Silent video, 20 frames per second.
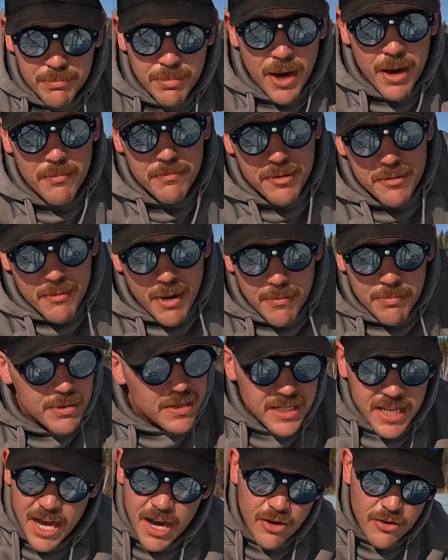to pump them up
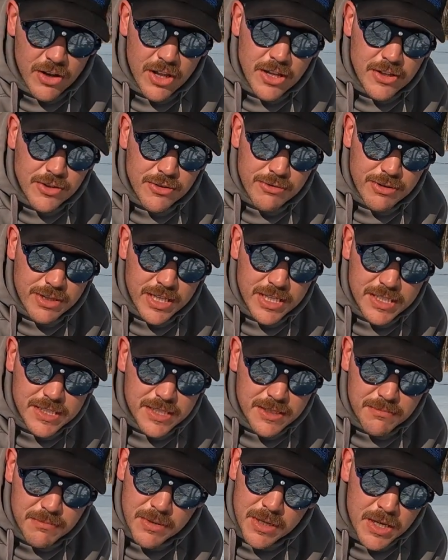and down to release
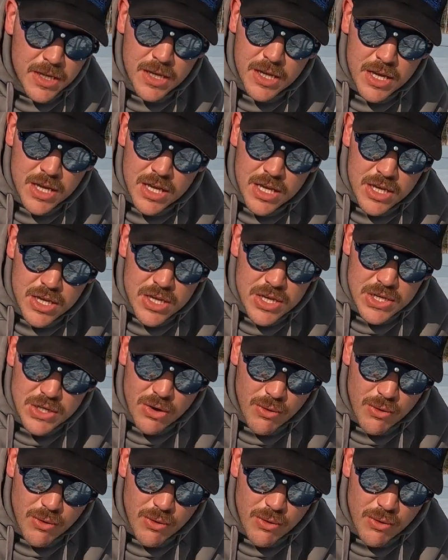them. You